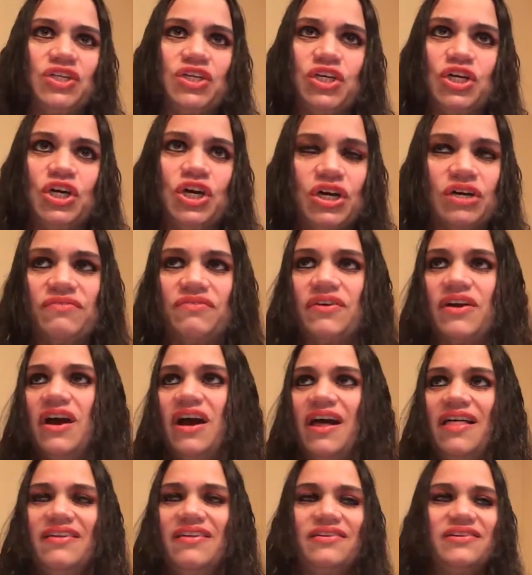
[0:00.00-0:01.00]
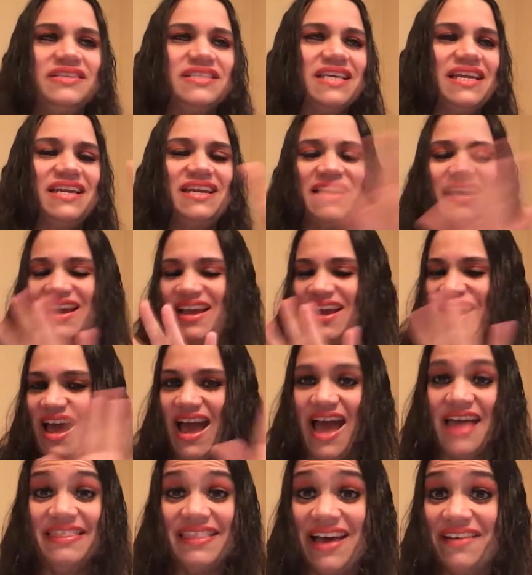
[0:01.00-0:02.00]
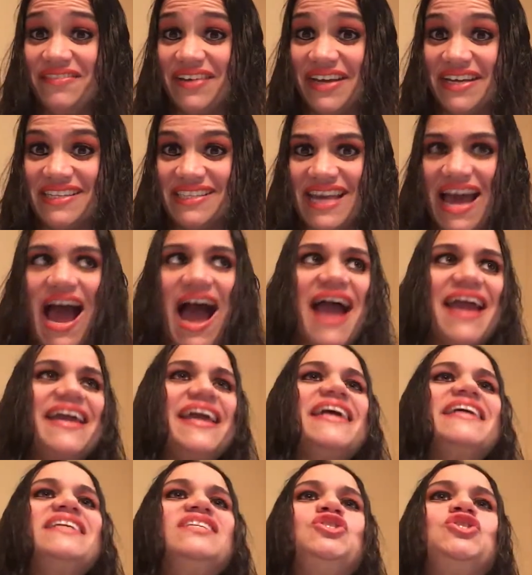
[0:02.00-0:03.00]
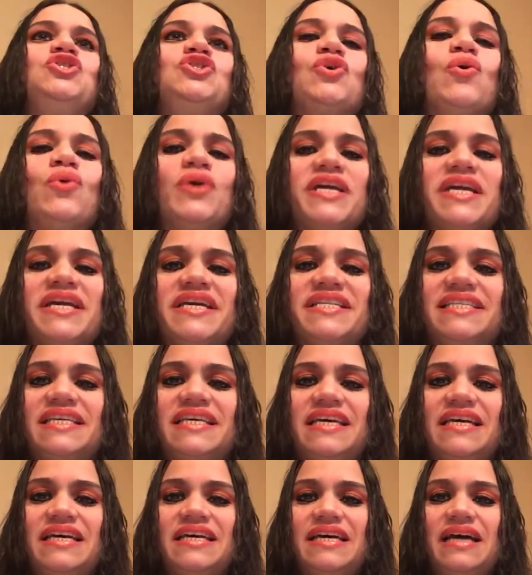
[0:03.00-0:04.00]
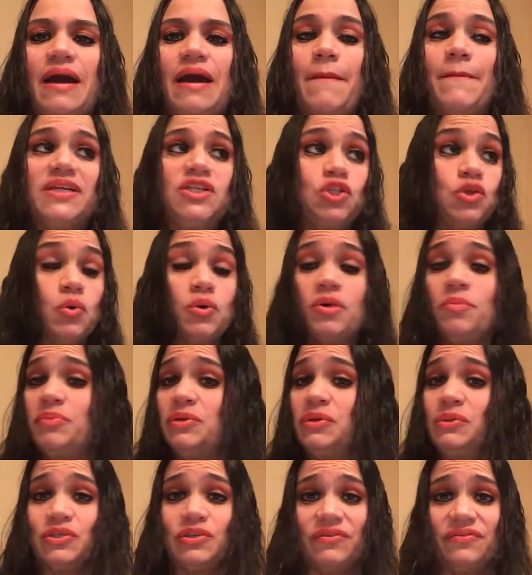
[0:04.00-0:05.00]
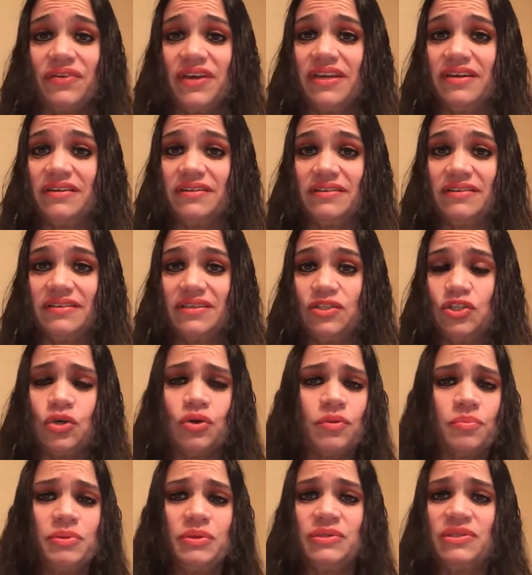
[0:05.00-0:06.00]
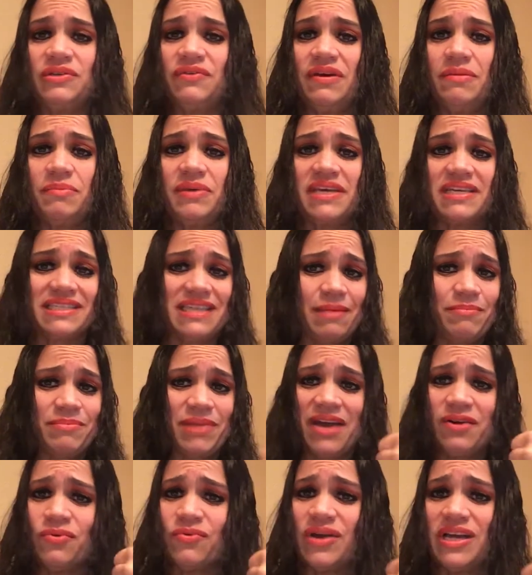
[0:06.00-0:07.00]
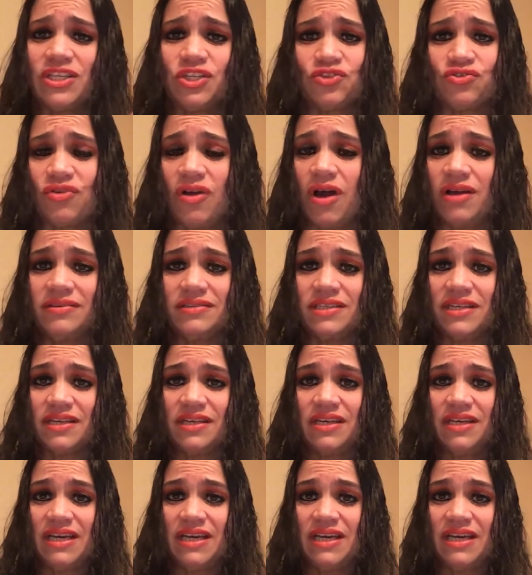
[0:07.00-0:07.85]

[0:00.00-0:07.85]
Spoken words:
cook for others, and I love it. I enjoy it, but don't abuse of it. Don't abuse of it because I'm not a restaurant.